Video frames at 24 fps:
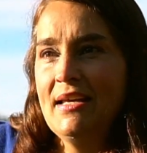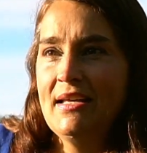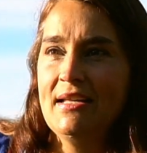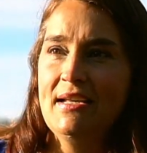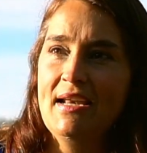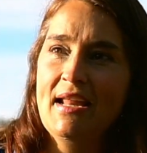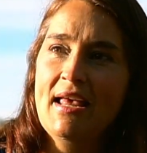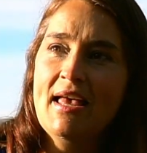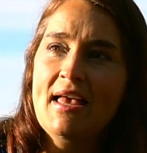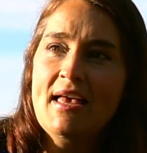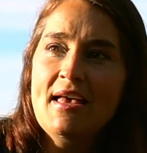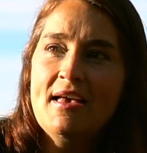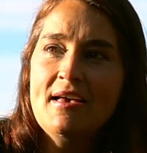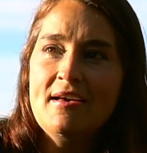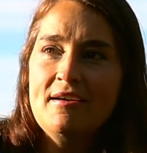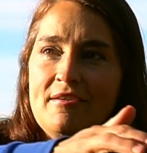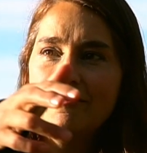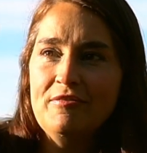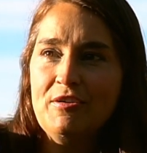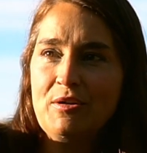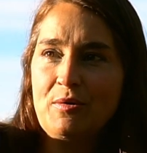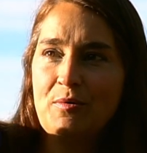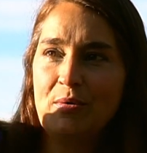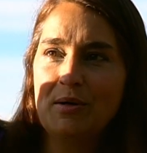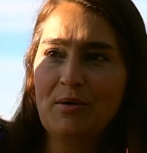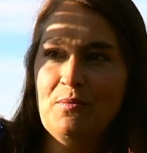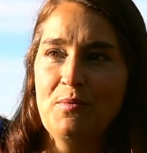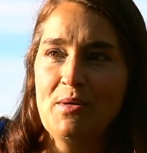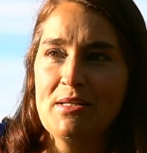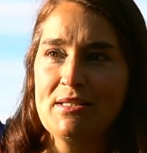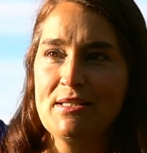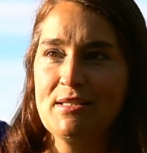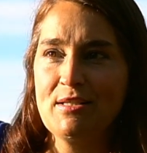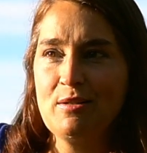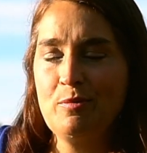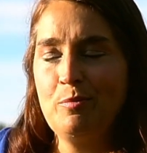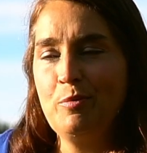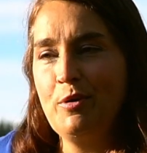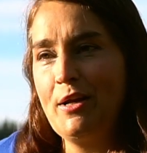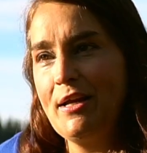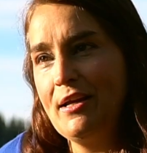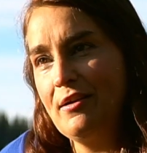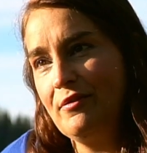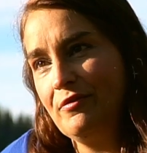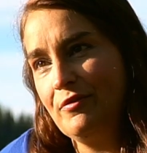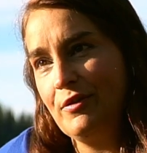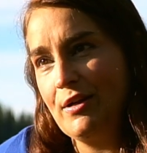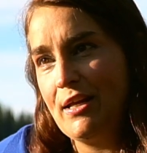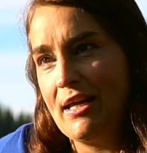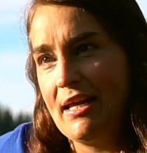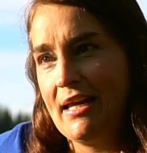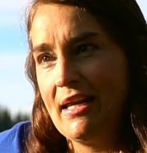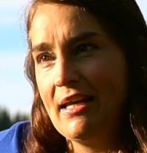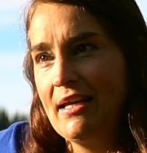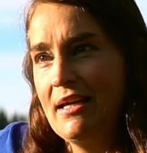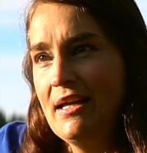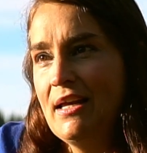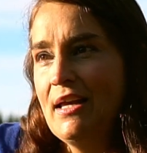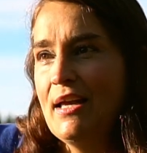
and everyone wants to break free.